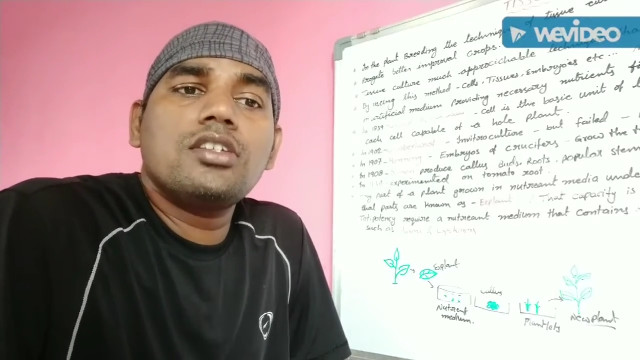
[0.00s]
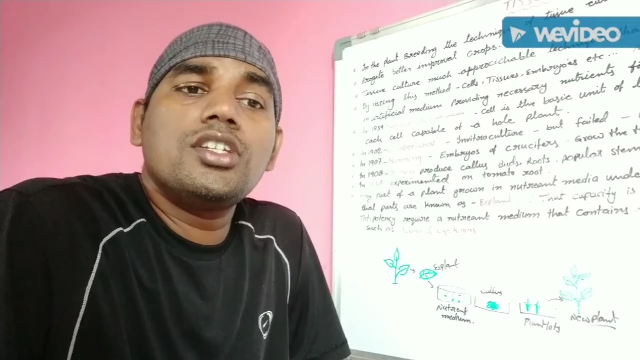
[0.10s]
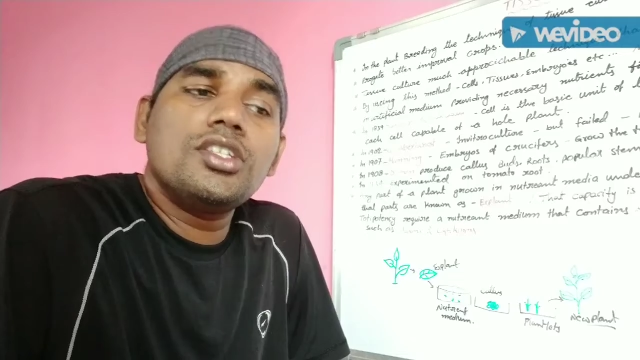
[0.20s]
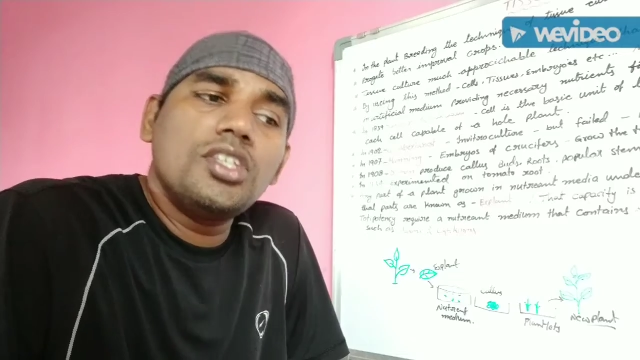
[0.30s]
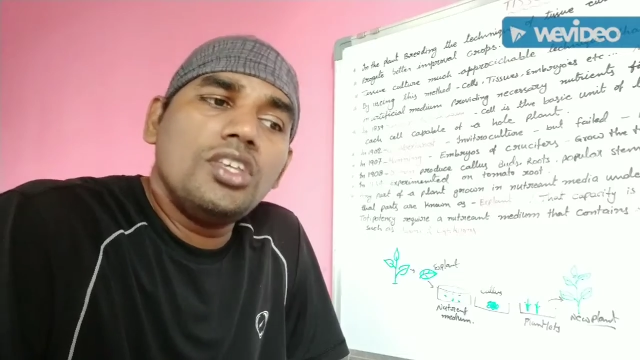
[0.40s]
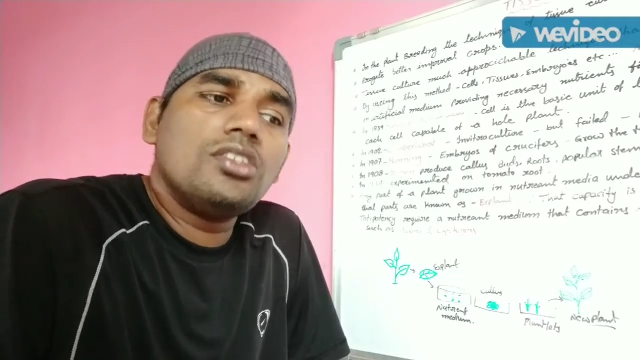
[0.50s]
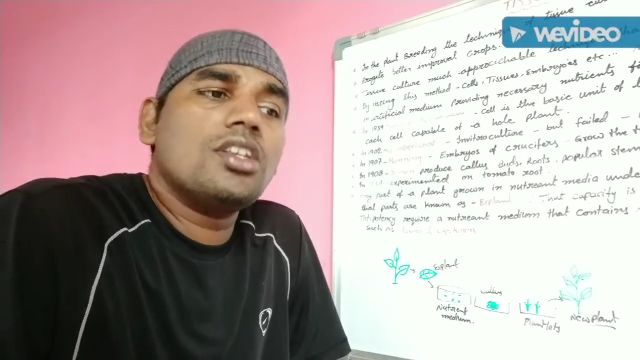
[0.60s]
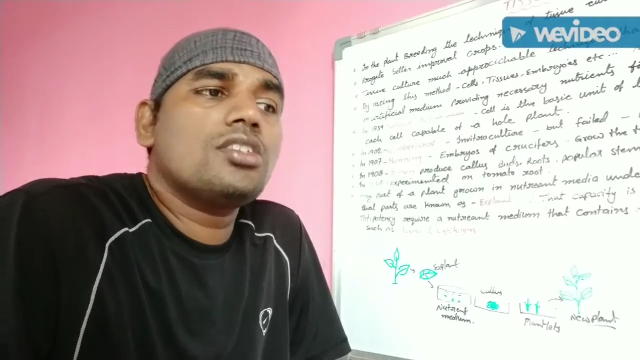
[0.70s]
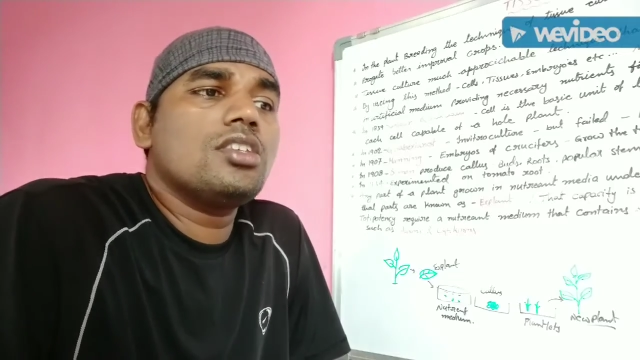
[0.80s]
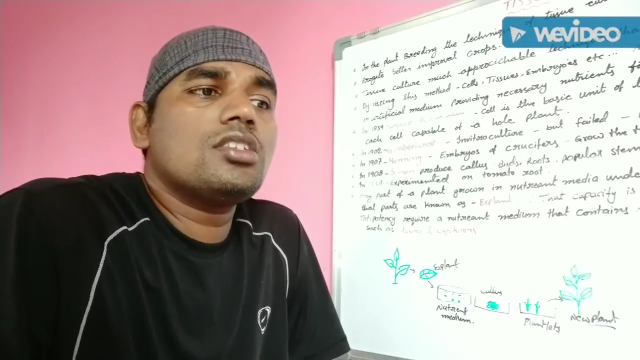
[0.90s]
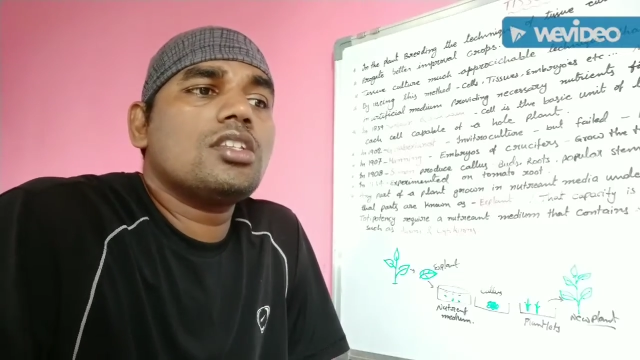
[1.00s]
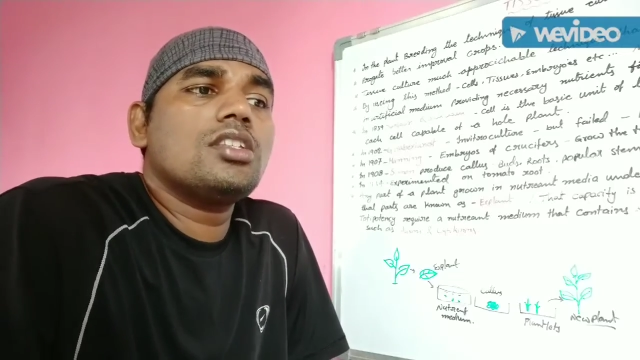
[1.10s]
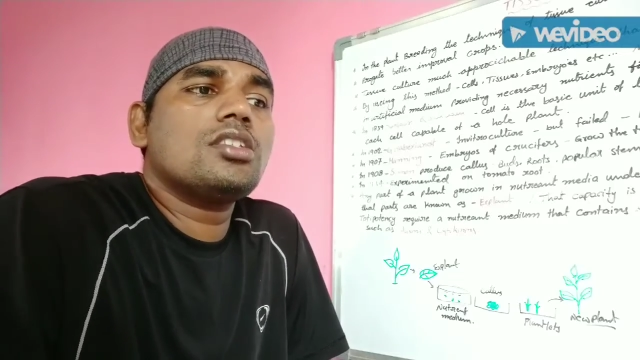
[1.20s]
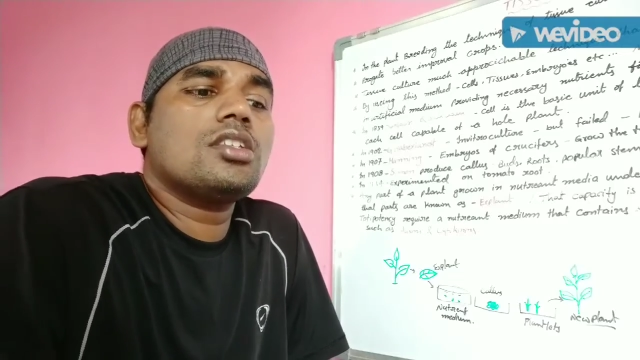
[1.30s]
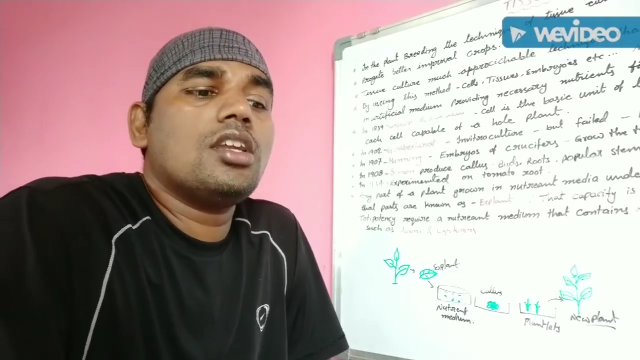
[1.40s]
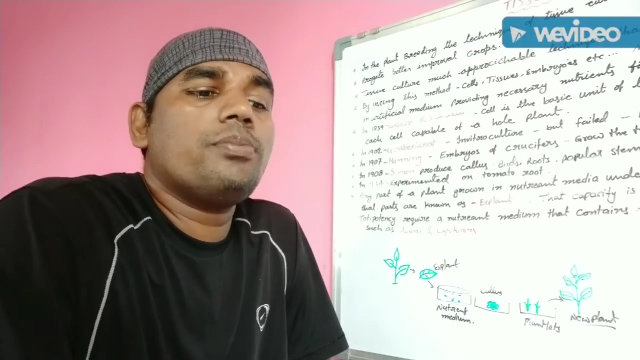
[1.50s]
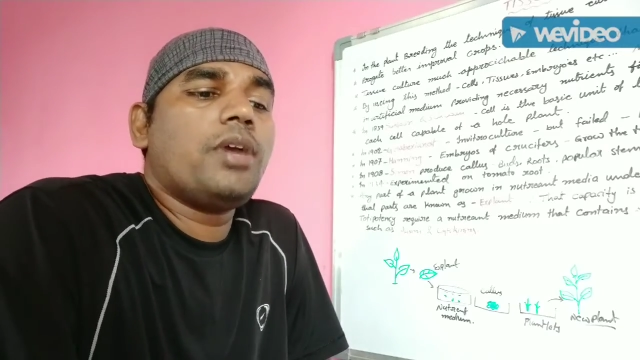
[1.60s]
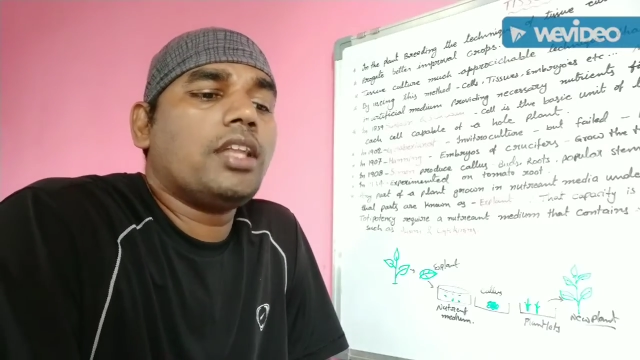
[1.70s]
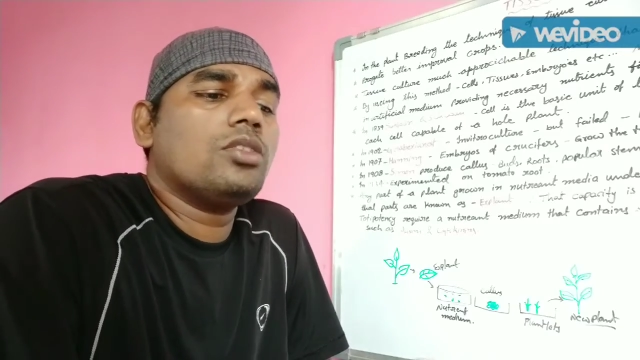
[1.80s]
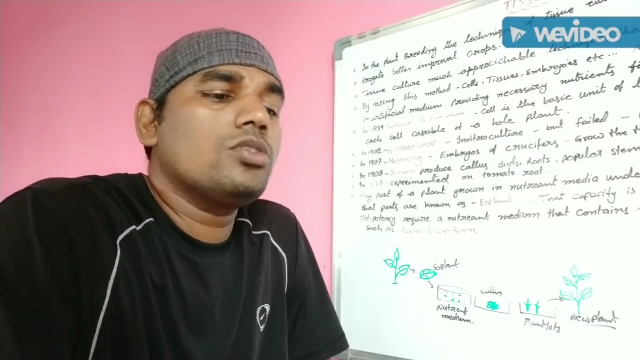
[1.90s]
disease resistance and
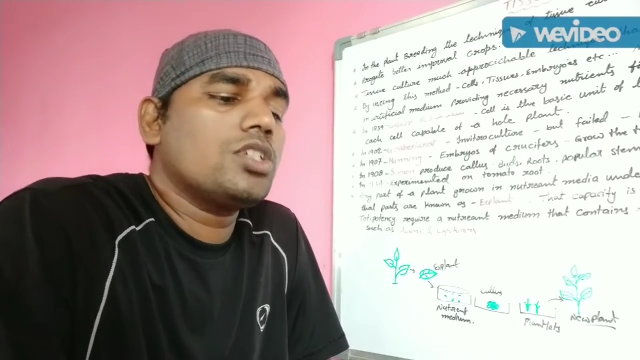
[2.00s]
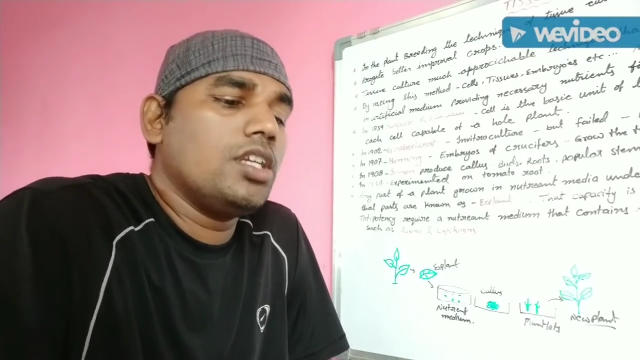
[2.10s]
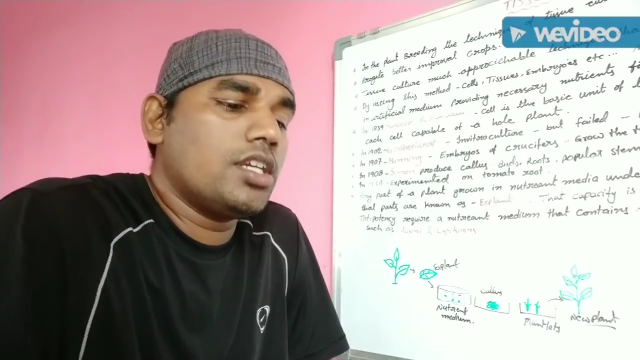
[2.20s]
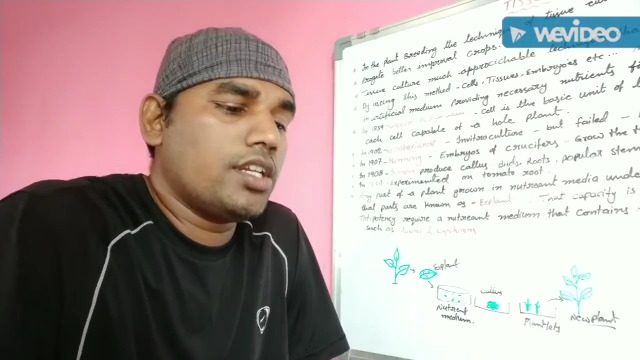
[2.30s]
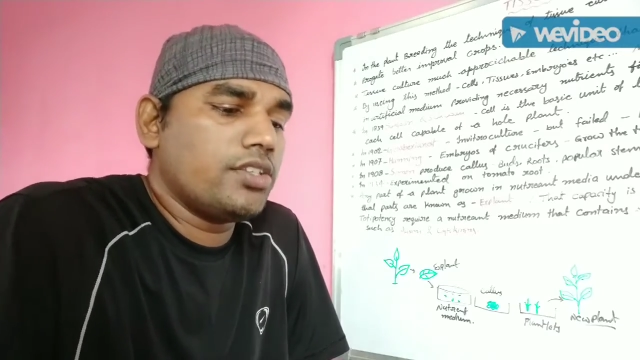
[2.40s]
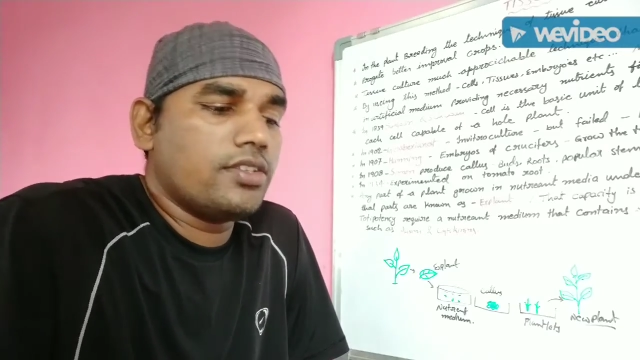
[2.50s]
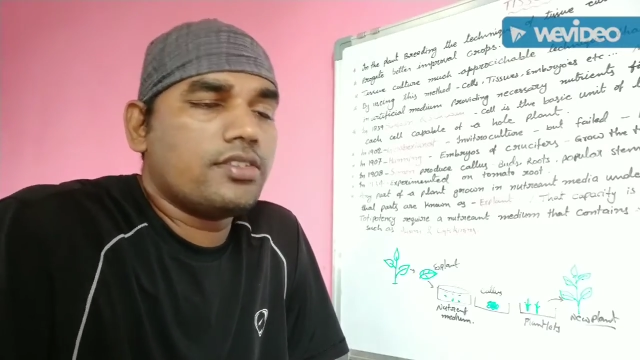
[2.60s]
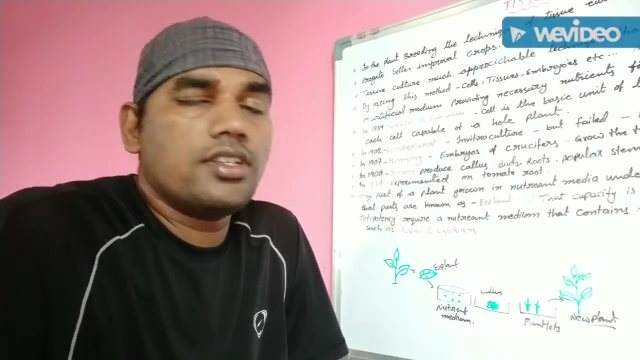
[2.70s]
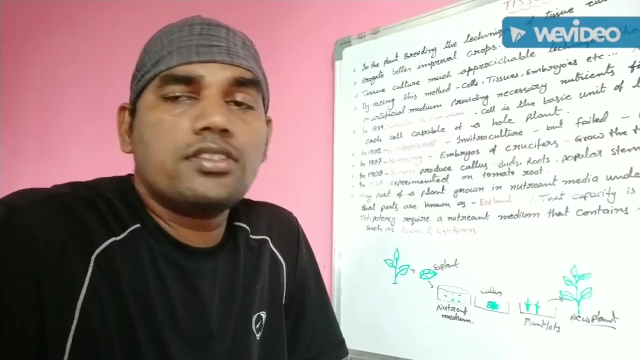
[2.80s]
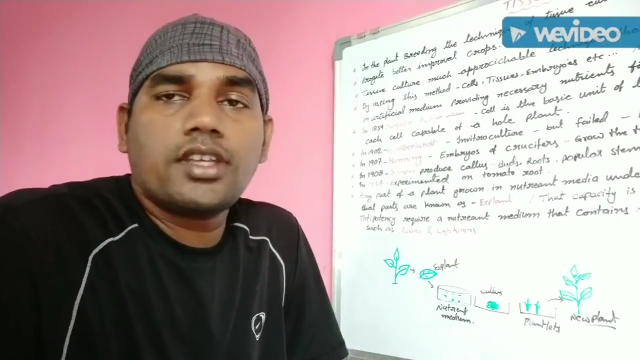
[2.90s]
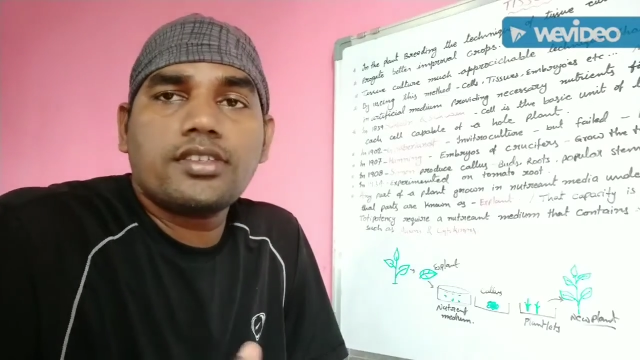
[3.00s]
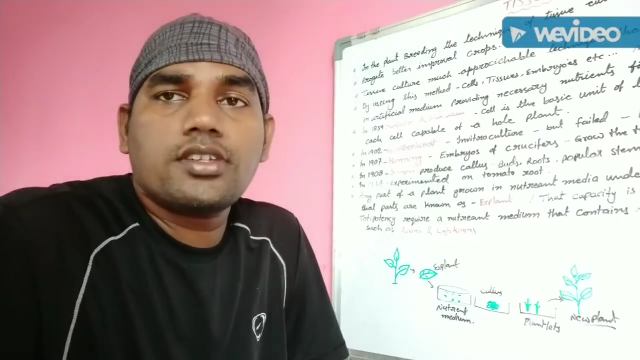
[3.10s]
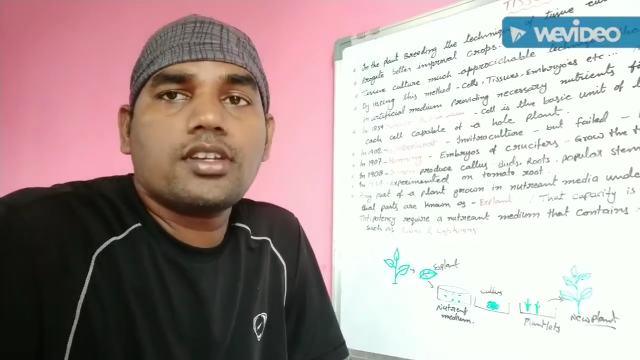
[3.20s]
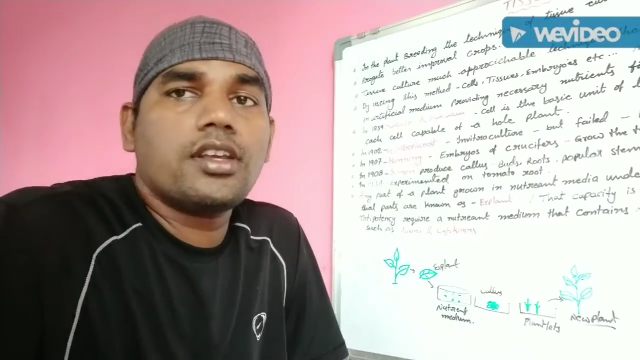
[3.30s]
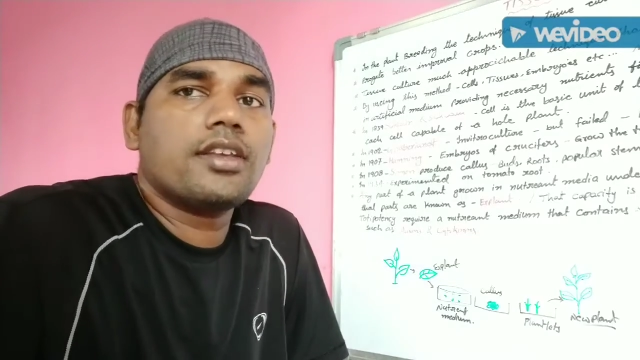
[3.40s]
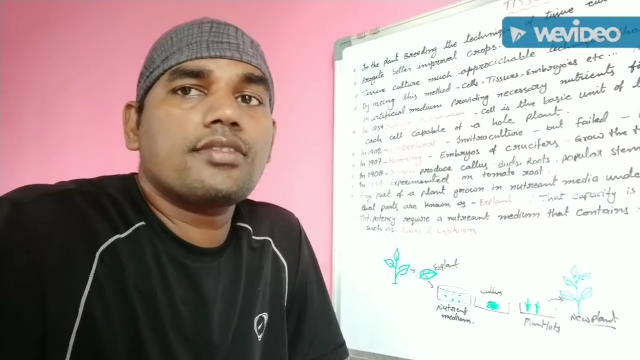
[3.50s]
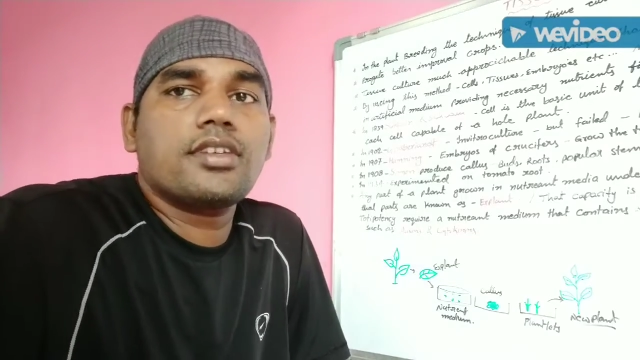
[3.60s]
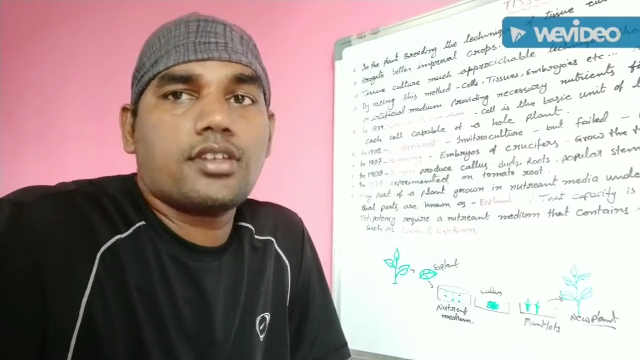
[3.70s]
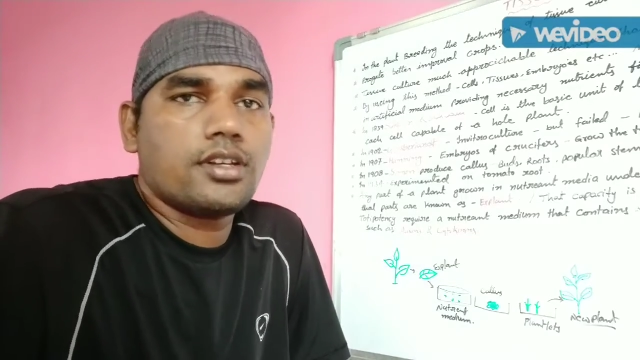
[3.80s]
pathogenic resistance, etc. etc.